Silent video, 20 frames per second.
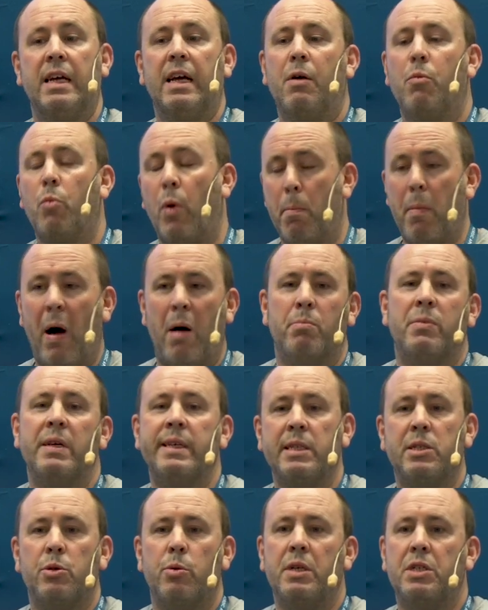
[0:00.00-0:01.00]
we bump
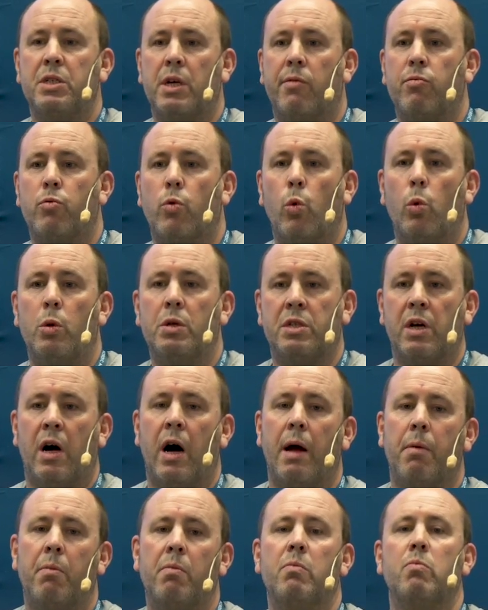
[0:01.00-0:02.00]
into each other all the
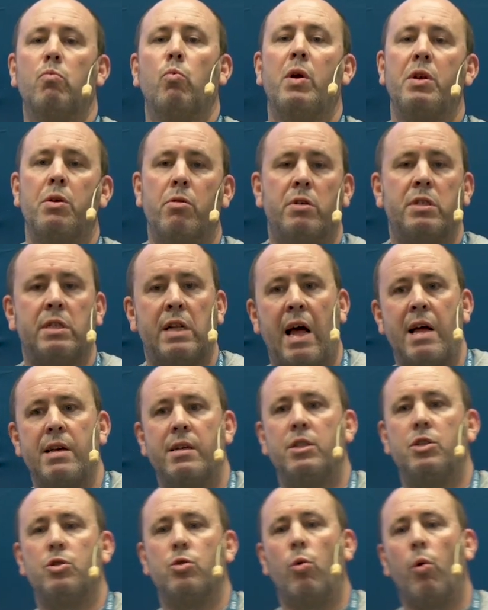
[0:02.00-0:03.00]
time. When you're a
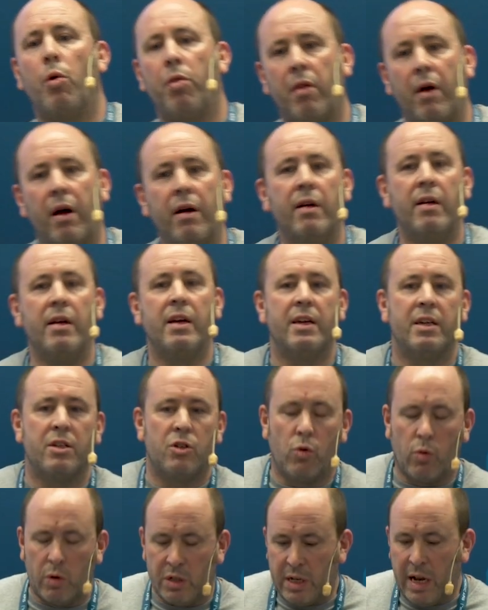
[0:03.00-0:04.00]
standards author,
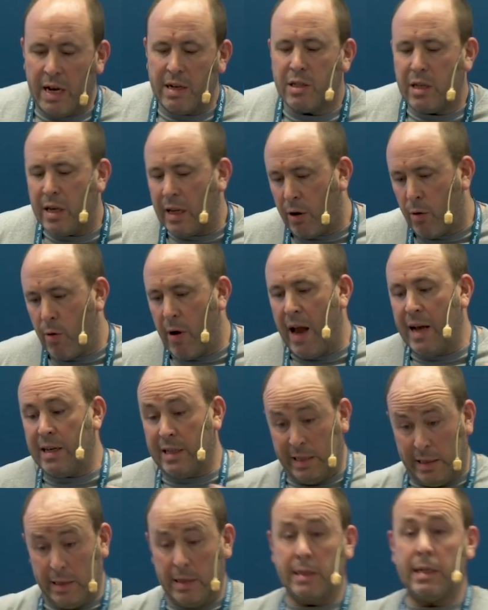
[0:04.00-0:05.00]
you're essentially
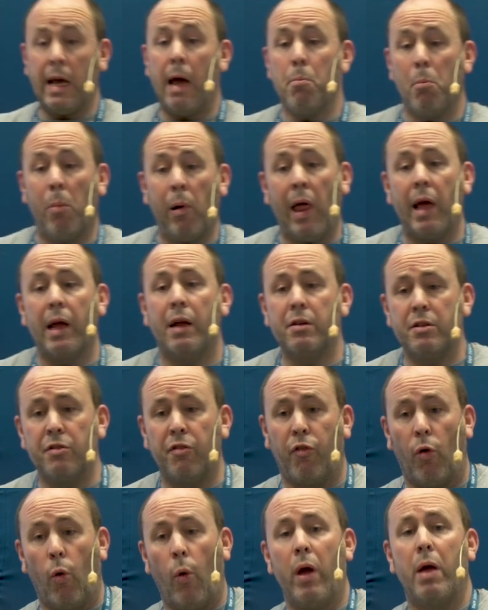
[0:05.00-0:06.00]
creating the template
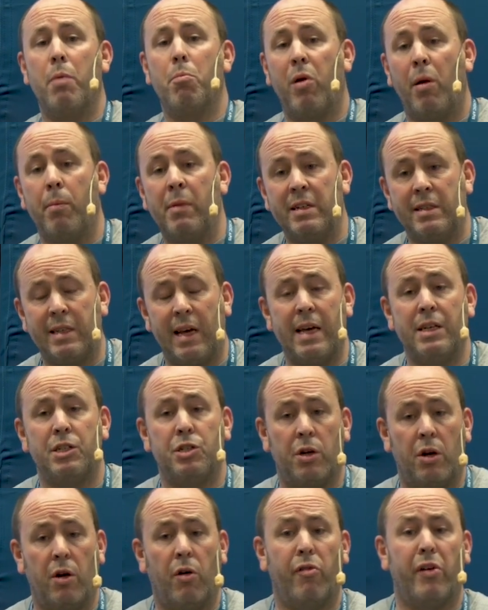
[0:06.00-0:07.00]
for
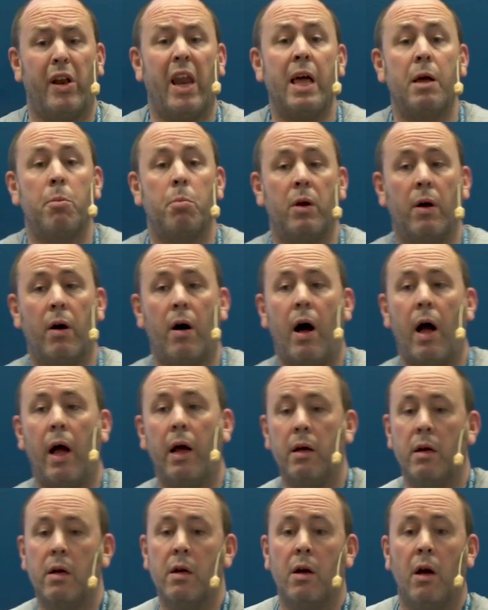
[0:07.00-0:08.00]
implementation of an
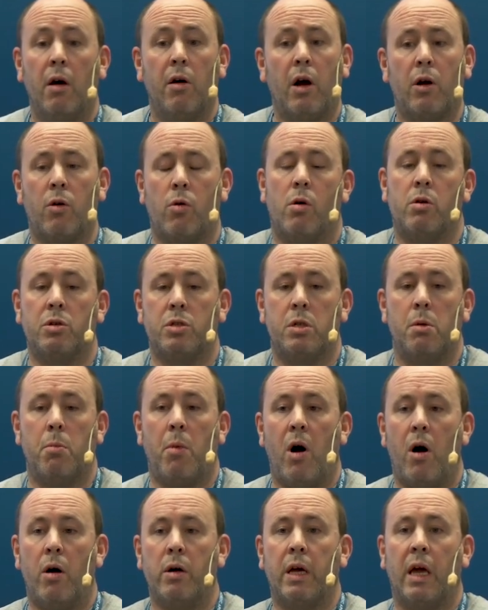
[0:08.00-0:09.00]
API across the
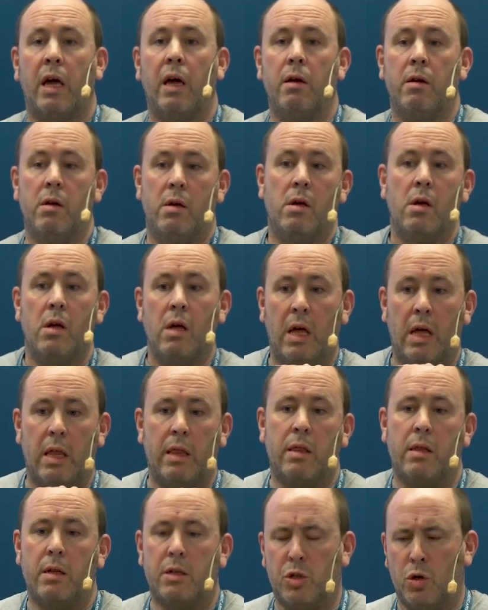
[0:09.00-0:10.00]
market.
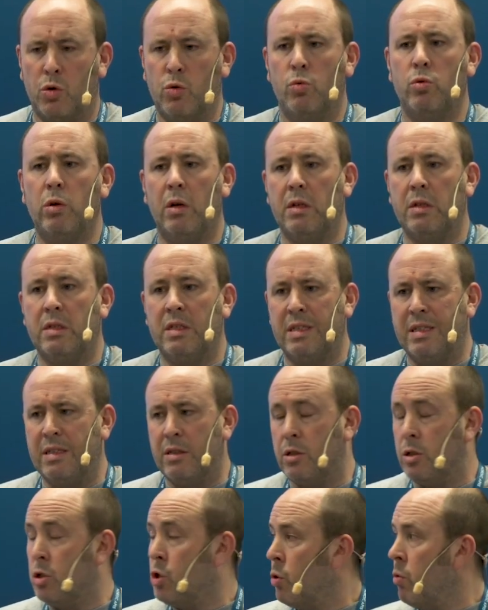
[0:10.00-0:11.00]
The
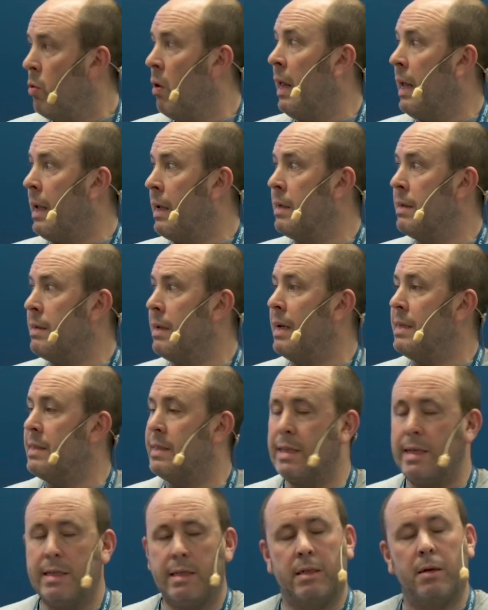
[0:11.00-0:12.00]
tooling
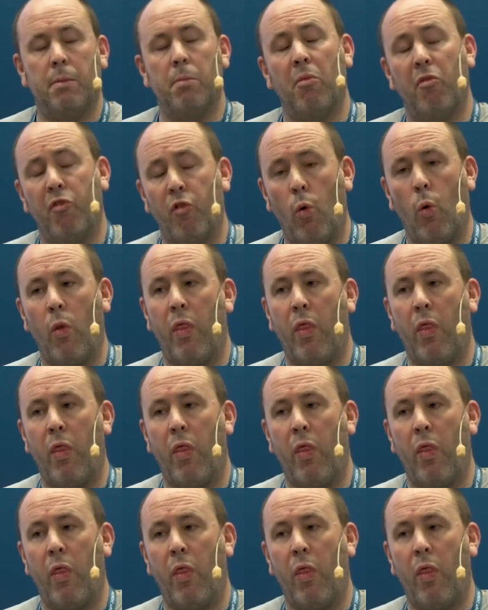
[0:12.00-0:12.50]
system for